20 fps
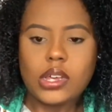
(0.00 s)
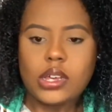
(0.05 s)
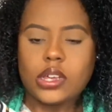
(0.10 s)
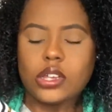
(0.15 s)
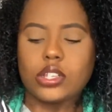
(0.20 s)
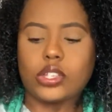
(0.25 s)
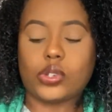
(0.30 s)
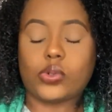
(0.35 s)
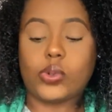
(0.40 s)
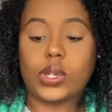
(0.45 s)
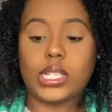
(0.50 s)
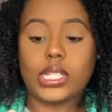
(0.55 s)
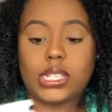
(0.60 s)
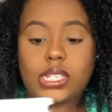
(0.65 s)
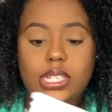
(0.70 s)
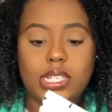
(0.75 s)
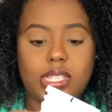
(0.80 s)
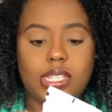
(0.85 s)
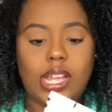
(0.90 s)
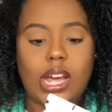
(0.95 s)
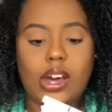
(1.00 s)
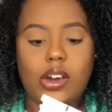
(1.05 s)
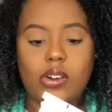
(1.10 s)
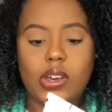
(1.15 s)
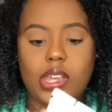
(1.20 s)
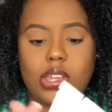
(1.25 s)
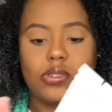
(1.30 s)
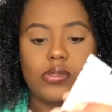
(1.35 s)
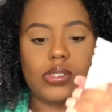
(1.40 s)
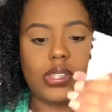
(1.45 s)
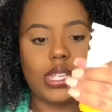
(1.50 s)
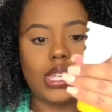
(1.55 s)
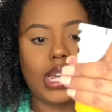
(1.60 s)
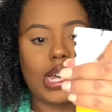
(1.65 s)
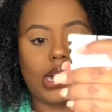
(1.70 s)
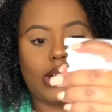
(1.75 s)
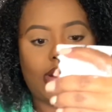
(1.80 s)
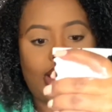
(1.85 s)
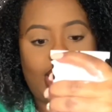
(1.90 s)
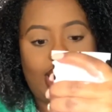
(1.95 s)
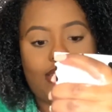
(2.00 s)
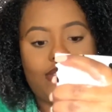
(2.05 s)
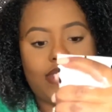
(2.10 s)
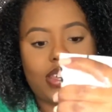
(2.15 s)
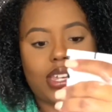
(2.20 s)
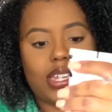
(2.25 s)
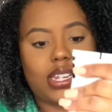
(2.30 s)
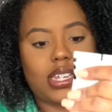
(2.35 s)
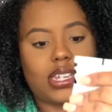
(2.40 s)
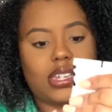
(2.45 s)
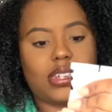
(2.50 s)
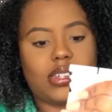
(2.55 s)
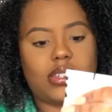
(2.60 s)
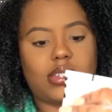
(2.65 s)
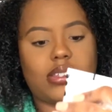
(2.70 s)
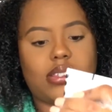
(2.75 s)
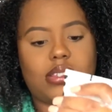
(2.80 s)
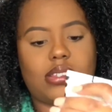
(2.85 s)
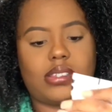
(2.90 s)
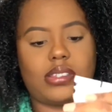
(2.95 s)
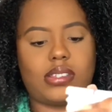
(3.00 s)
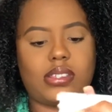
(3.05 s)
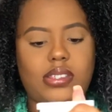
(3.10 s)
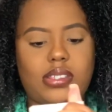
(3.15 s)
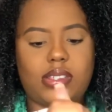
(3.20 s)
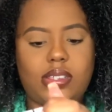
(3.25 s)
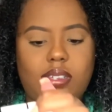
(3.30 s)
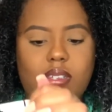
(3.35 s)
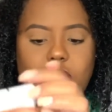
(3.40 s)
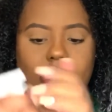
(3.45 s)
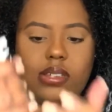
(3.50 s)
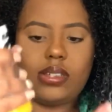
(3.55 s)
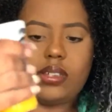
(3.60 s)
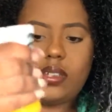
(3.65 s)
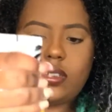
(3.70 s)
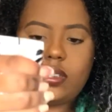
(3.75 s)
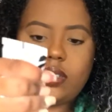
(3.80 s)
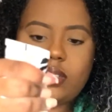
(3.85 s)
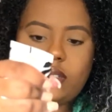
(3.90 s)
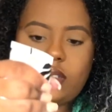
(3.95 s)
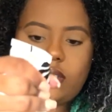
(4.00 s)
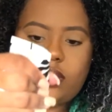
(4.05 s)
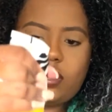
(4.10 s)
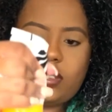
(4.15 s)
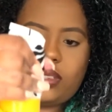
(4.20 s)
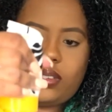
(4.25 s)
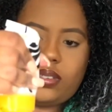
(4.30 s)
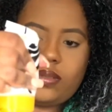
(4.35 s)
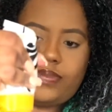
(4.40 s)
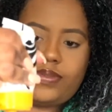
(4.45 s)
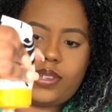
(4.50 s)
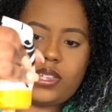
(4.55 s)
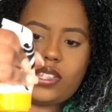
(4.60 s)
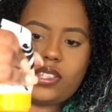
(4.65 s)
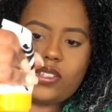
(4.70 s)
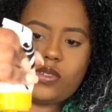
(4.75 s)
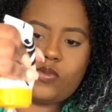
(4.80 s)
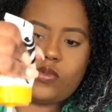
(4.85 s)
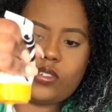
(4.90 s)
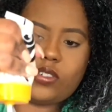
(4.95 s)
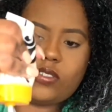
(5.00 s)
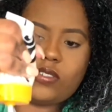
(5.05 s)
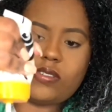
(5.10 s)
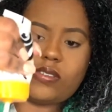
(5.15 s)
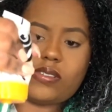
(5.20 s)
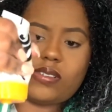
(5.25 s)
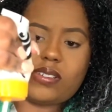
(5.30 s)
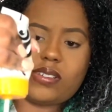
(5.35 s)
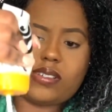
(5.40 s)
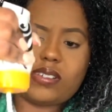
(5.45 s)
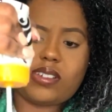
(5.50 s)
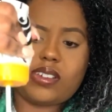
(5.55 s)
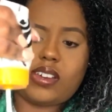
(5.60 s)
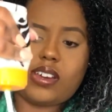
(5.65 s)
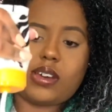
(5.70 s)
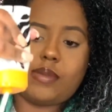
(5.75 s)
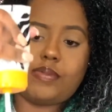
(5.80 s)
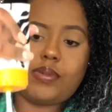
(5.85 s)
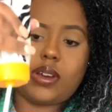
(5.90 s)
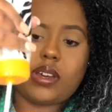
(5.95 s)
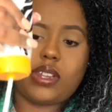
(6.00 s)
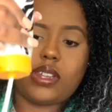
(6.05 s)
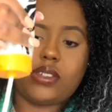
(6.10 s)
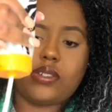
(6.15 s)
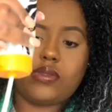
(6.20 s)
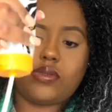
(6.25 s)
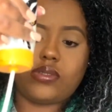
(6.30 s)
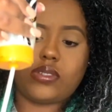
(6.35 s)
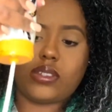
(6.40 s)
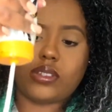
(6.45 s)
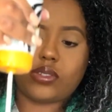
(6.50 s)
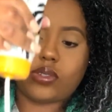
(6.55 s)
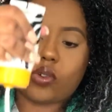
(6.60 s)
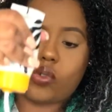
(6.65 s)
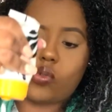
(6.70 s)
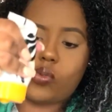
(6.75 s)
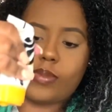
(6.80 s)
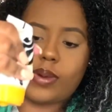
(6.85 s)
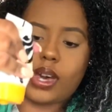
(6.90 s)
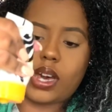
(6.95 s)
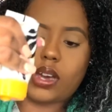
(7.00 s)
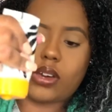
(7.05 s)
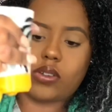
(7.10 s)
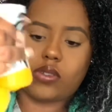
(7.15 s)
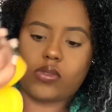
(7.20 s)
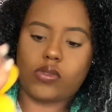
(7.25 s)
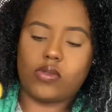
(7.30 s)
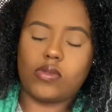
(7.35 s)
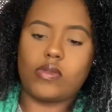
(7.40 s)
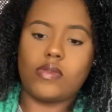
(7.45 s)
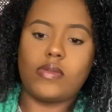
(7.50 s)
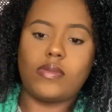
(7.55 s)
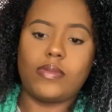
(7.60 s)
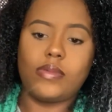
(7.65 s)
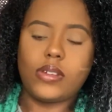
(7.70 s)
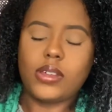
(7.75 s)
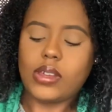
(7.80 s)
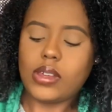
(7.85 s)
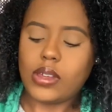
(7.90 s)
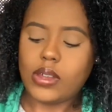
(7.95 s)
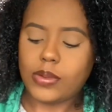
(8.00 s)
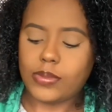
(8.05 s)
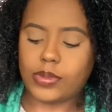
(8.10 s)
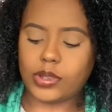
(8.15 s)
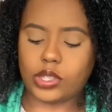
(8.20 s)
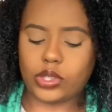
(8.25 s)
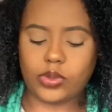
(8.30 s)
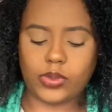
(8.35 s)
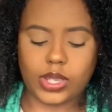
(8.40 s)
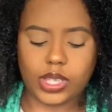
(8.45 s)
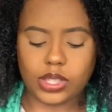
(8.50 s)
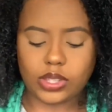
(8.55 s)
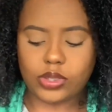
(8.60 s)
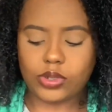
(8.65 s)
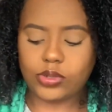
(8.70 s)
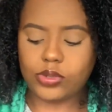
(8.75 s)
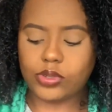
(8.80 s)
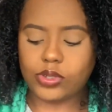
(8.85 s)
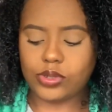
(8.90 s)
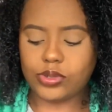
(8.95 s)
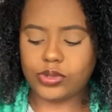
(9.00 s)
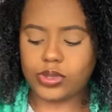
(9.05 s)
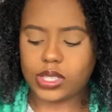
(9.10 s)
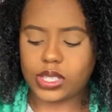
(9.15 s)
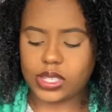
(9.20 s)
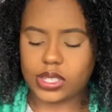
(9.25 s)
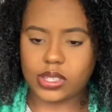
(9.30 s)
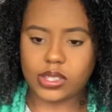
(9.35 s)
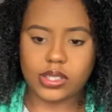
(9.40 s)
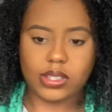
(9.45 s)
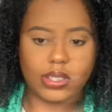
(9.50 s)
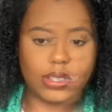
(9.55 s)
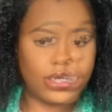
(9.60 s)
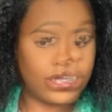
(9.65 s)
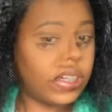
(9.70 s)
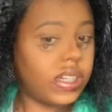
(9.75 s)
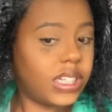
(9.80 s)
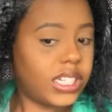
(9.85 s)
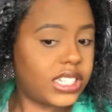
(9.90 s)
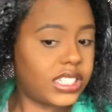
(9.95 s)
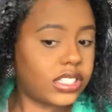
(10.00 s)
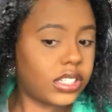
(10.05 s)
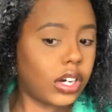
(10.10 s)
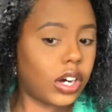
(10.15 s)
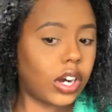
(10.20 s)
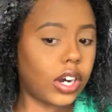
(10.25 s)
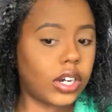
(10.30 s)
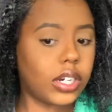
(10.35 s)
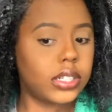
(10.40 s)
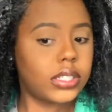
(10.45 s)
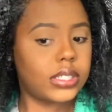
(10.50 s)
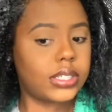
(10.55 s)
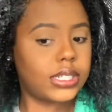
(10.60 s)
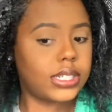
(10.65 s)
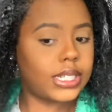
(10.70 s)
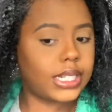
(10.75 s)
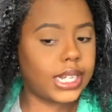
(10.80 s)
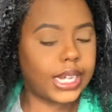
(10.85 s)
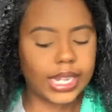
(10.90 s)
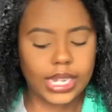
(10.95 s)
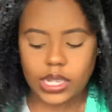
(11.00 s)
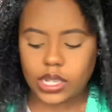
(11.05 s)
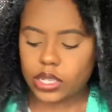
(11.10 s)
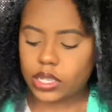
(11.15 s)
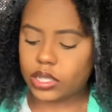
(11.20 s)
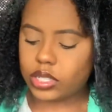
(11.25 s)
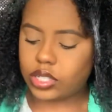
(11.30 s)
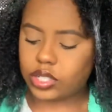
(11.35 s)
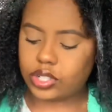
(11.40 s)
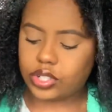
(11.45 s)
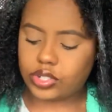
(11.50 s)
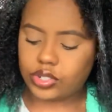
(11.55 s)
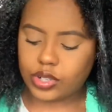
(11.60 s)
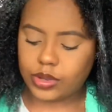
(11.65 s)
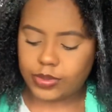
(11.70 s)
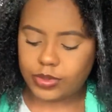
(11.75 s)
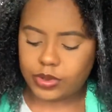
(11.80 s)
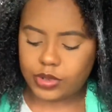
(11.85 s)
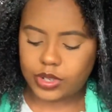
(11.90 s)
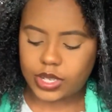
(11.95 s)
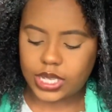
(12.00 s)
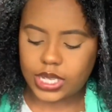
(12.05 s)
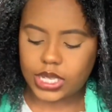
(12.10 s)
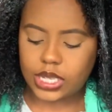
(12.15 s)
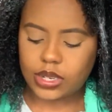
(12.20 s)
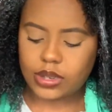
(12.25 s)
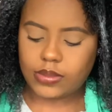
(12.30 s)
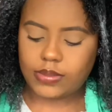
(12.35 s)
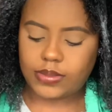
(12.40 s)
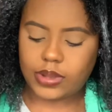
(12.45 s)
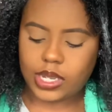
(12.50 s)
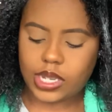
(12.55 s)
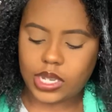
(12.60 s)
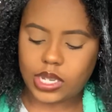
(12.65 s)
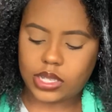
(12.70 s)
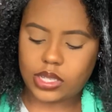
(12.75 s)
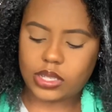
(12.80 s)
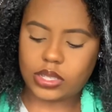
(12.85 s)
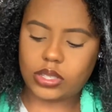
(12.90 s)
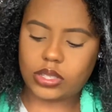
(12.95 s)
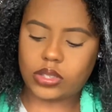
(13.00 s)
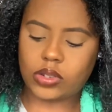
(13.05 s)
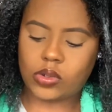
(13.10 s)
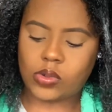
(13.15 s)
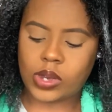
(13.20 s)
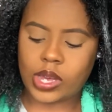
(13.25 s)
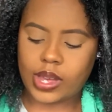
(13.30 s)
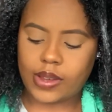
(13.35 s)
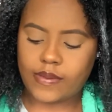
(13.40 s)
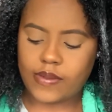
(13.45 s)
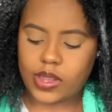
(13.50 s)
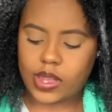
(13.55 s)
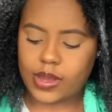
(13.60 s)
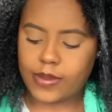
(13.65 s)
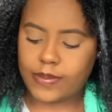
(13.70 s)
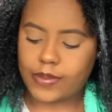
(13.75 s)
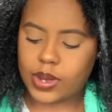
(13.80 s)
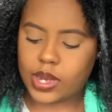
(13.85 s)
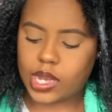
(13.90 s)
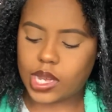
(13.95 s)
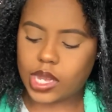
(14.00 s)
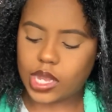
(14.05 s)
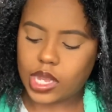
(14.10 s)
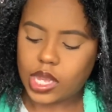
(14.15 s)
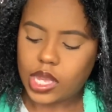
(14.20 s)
squeezing this out and you see how heavy it is a piece of work. And I'll probably use this whole bottle between 2 uses. It's hard to like distribute it because it's so heavy, but